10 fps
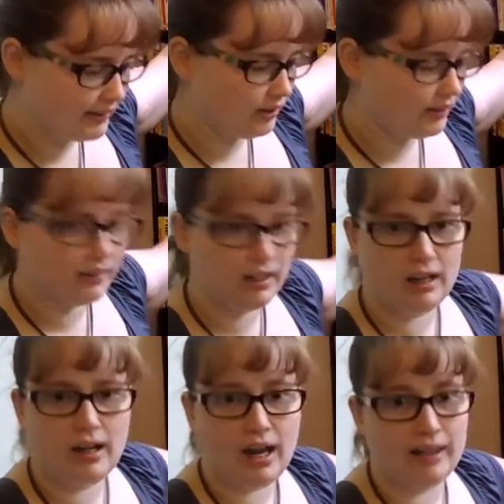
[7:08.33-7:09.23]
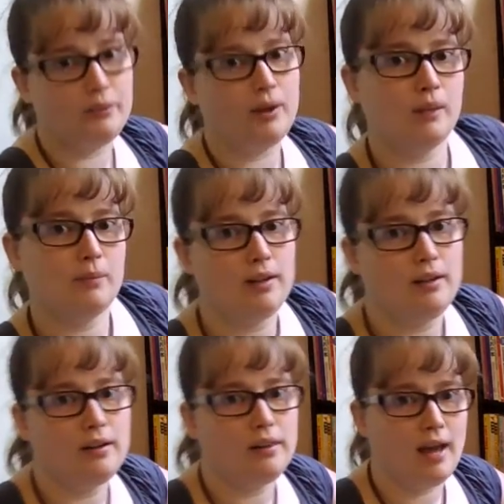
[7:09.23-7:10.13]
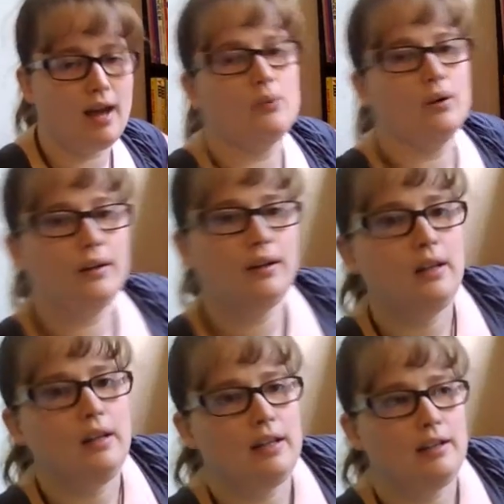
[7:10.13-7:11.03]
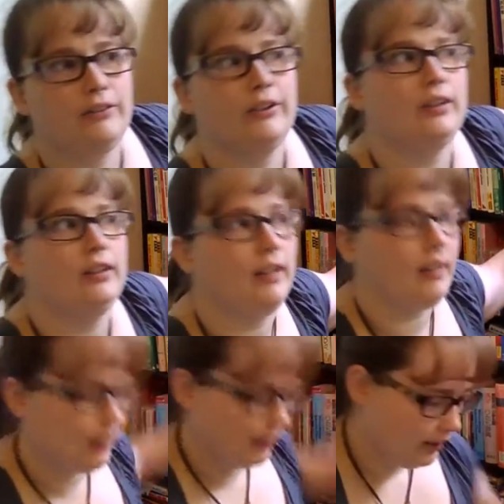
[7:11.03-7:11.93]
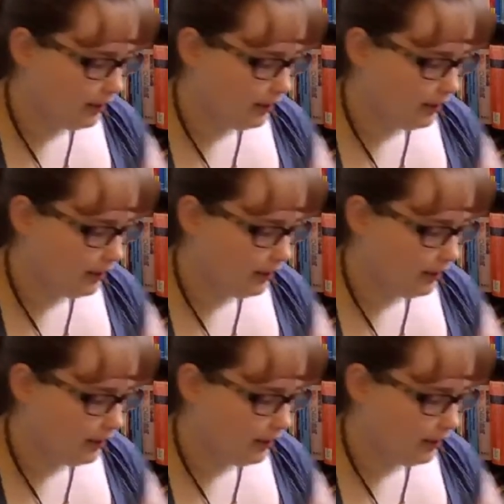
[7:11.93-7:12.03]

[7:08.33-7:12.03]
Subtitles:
series, and I highly recommend that one if you can get it.